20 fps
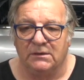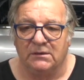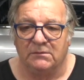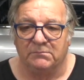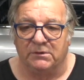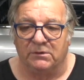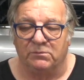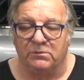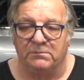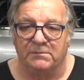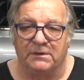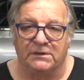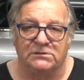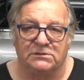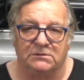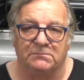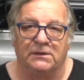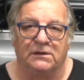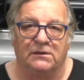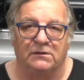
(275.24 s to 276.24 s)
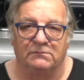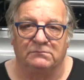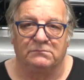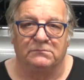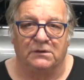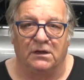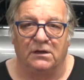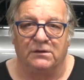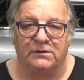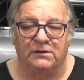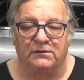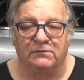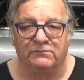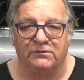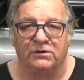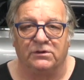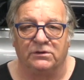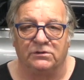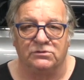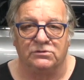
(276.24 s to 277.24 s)
But we managed to make, I think, a
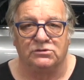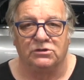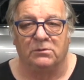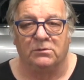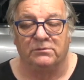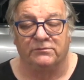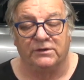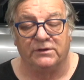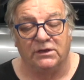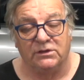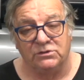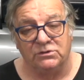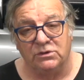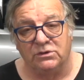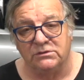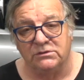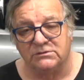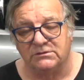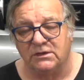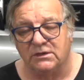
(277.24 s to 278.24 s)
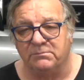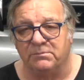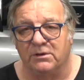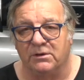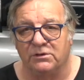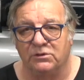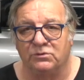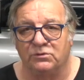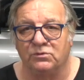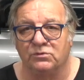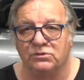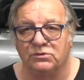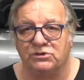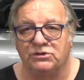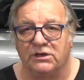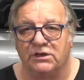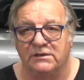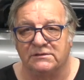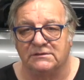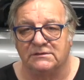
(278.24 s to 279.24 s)
very good job of it. And you can see by the door
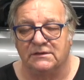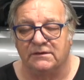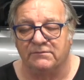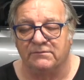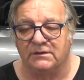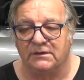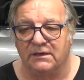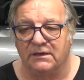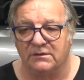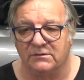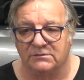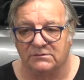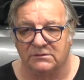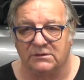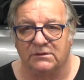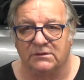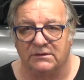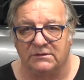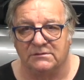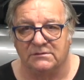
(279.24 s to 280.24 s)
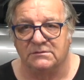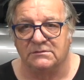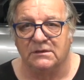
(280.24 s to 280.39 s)
shuts and everything else that it